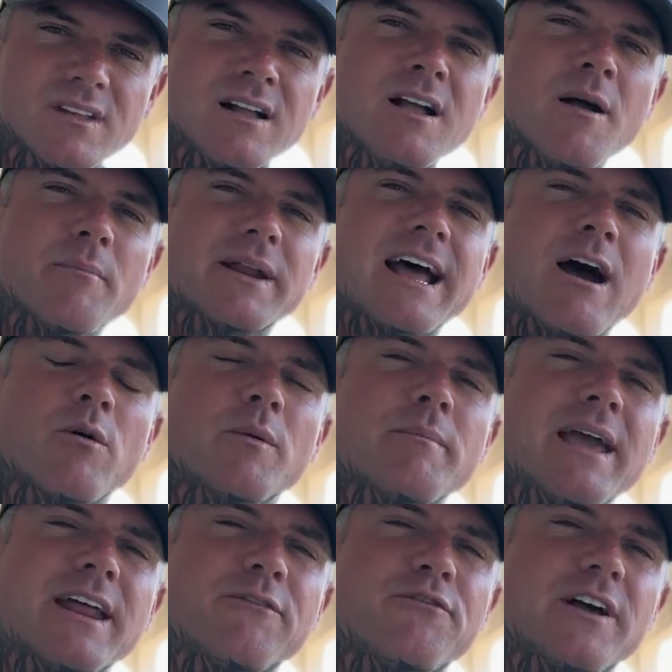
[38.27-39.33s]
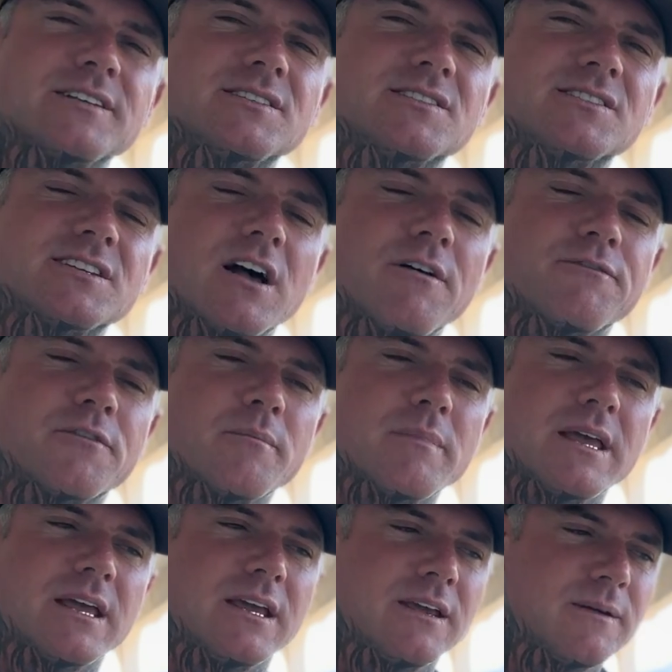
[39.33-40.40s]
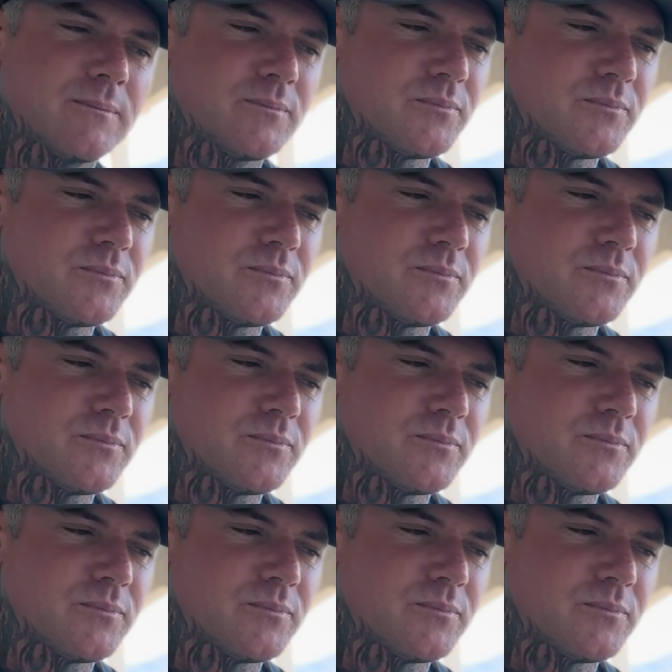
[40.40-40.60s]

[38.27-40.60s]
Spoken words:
But how it manifests itself for me